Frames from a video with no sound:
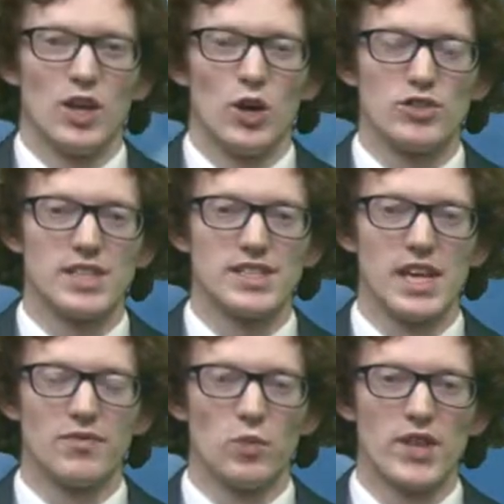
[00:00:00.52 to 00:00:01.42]
Ocean
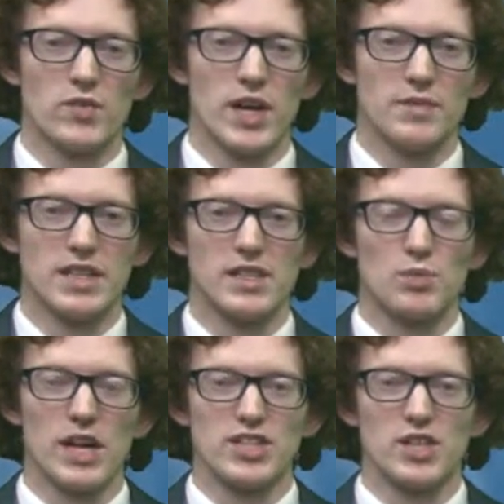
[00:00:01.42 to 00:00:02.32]
7 weather update is
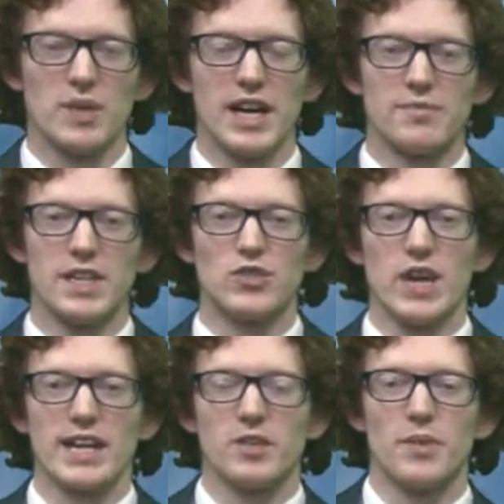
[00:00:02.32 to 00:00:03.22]
brought to you by
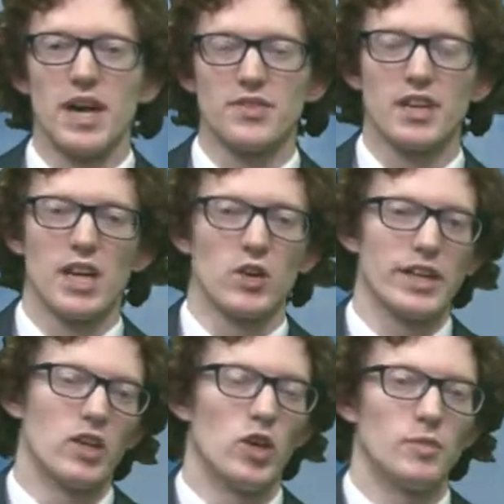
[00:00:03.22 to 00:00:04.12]
Pendragon
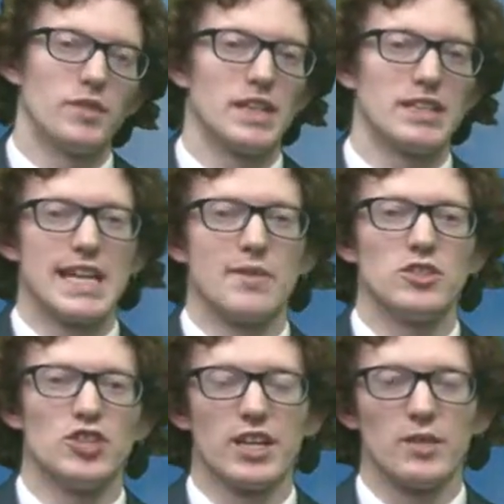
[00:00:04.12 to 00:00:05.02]
Apothecary, home of the
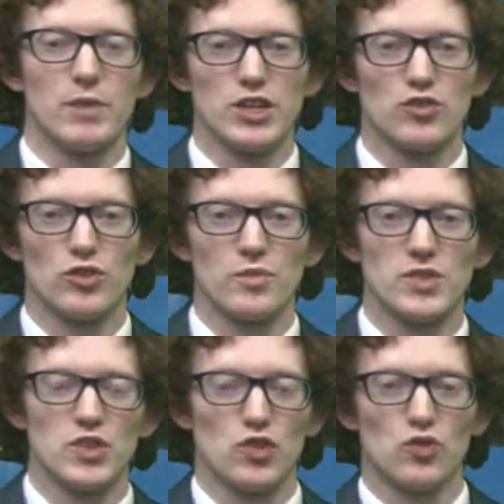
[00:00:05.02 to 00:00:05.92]
adaptogenic
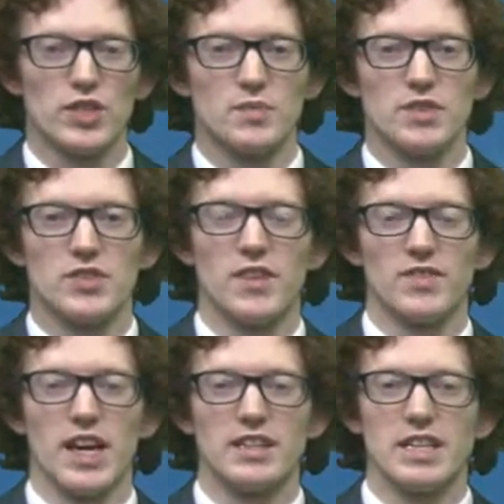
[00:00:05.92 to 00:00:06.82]
mushrooms, Christmas
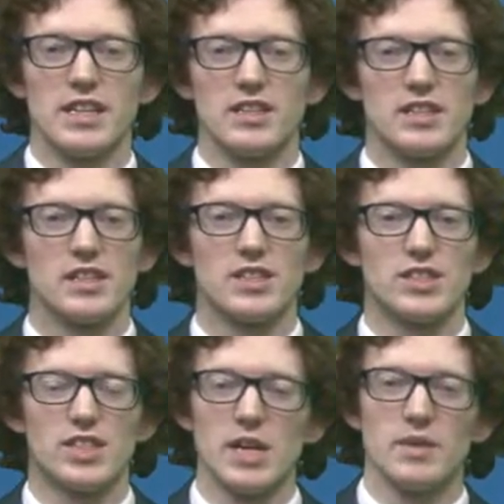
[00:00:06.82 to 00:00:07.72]
gift ideas,
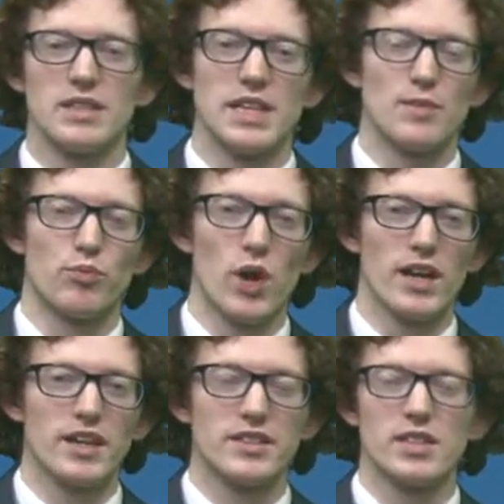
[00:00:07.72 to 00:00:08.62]
CBD
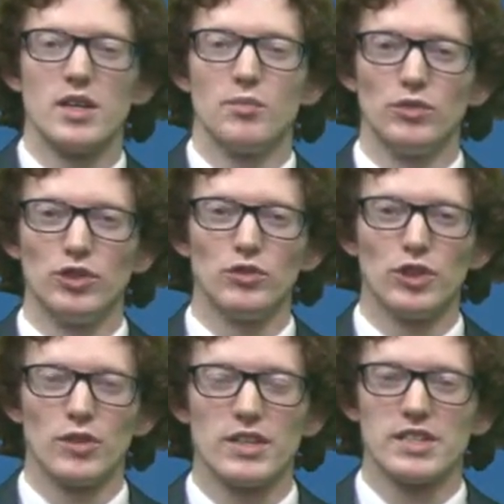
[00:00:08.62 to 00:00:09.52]
products, Blue
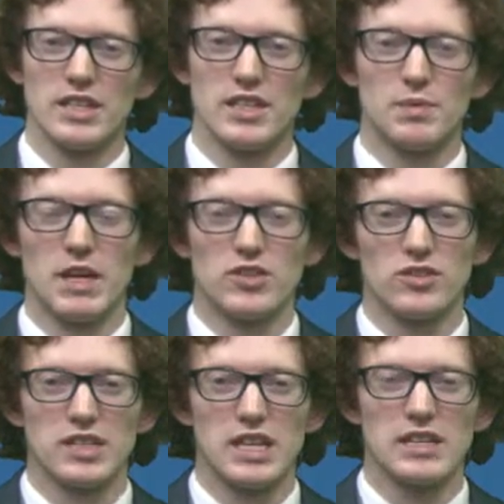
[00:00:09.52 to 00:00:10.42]
Lotus and its
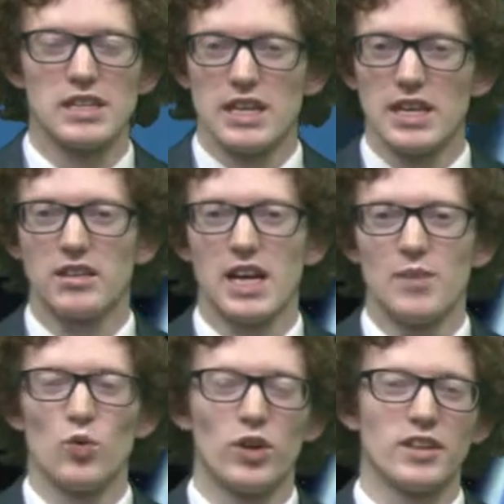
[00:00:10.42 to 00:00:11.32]
specialties, and a
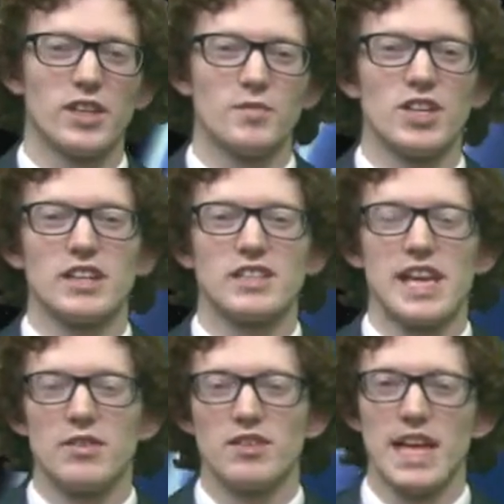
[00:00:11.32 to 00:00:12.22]
lot more. Come check us
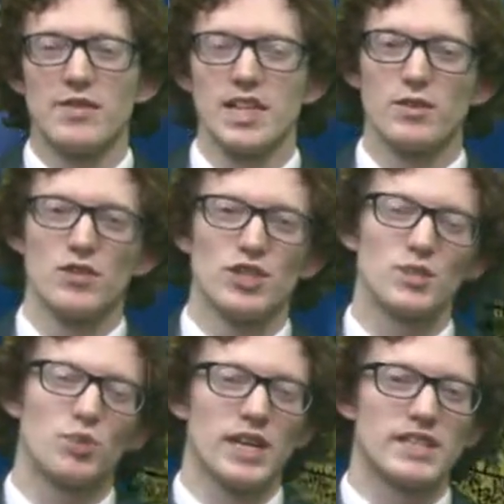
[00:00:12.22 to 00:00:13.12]
out in downtown Ocean
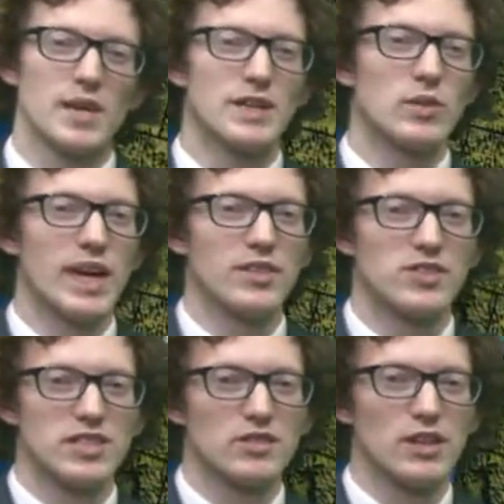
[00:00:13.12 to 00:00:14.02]
Springs. I'm
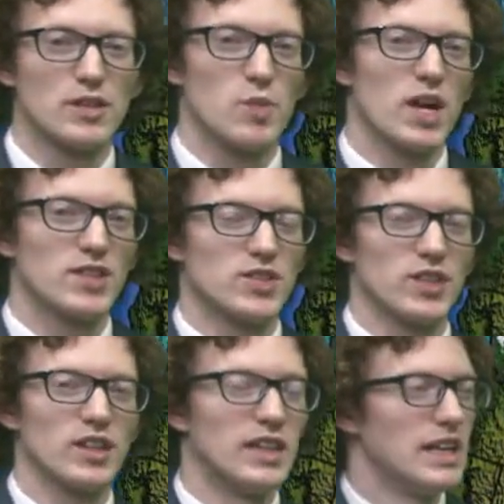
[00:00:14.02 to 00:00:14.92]
meteorologist Clarence
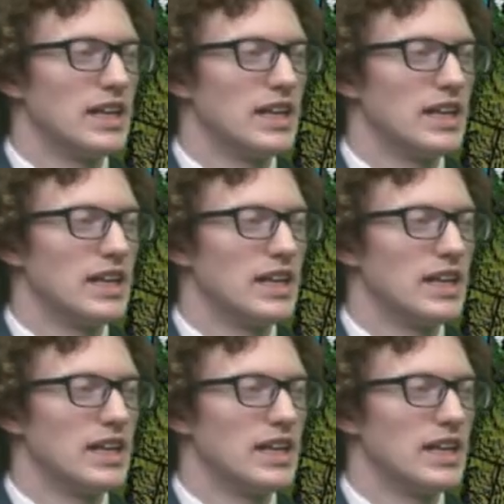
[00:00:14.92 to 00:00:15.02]
Ponsler.